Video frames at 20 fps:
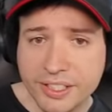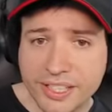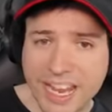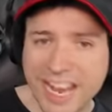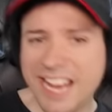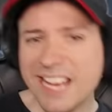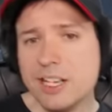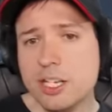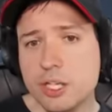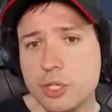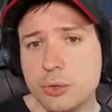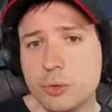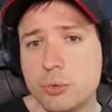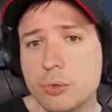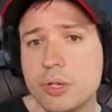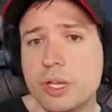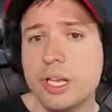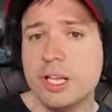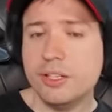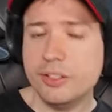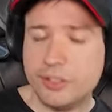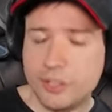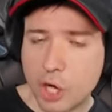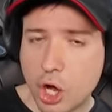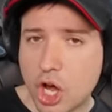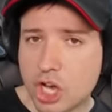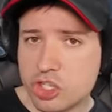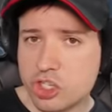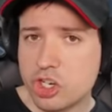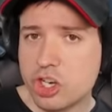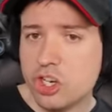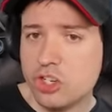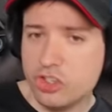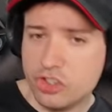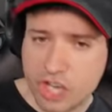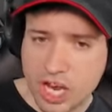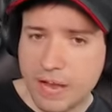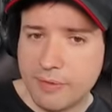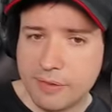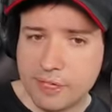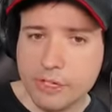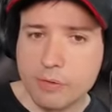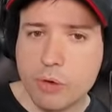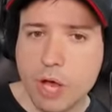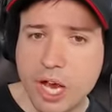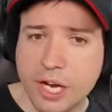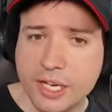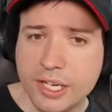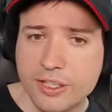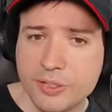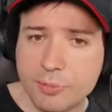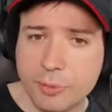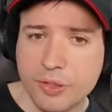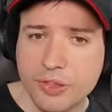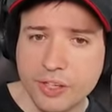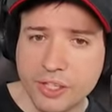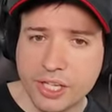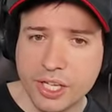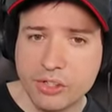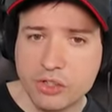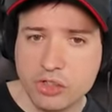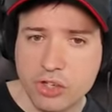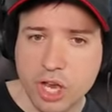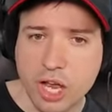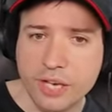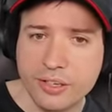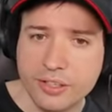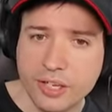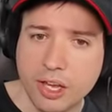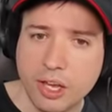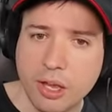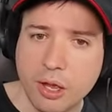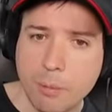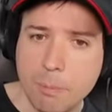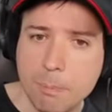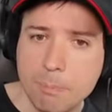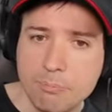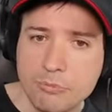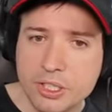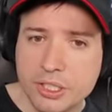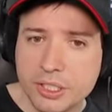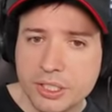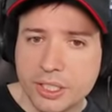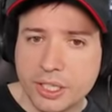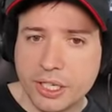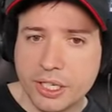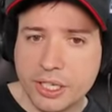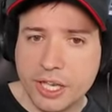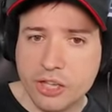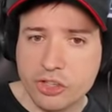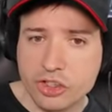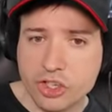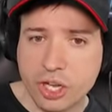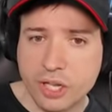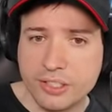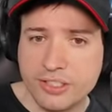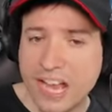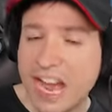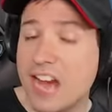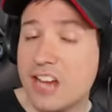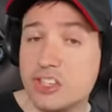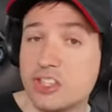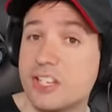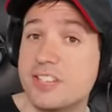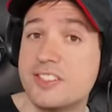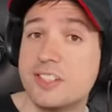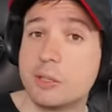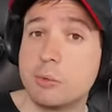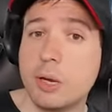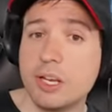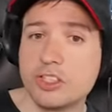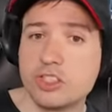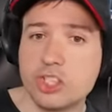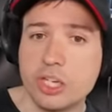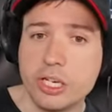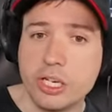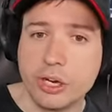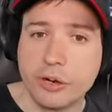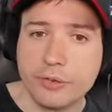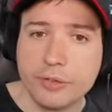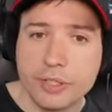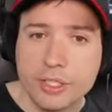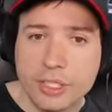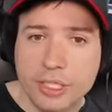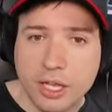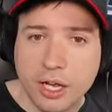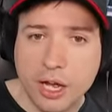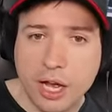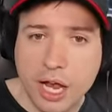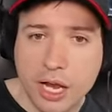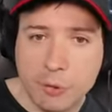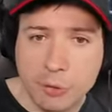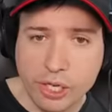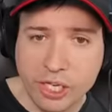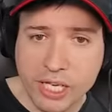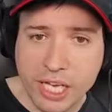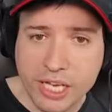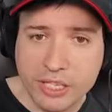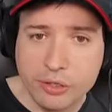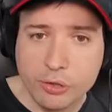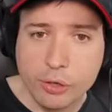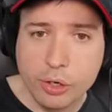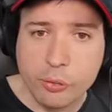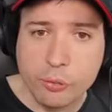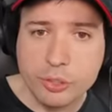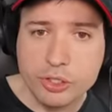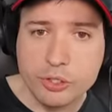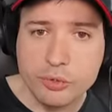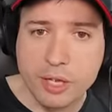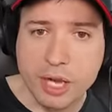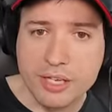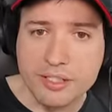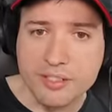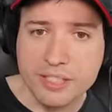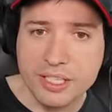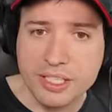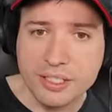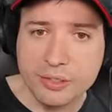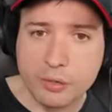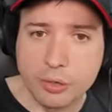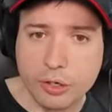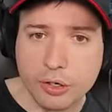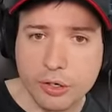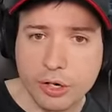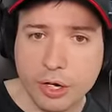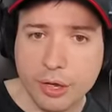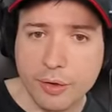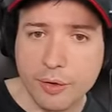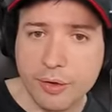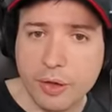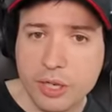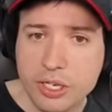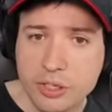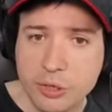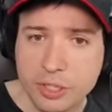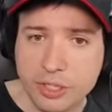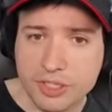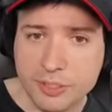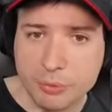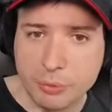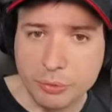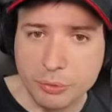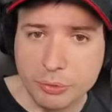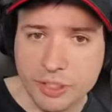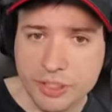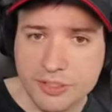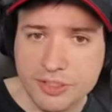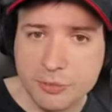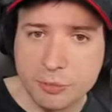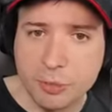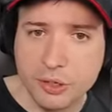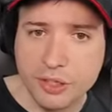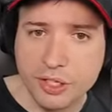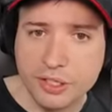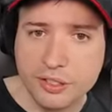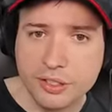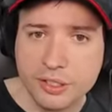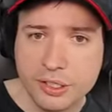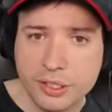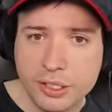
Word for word: Can you dodge javelin rockets with the kill shot? Um, kill shot dash is the question here. Uh, I really like to know what you guys think or uh, and your experiences with it.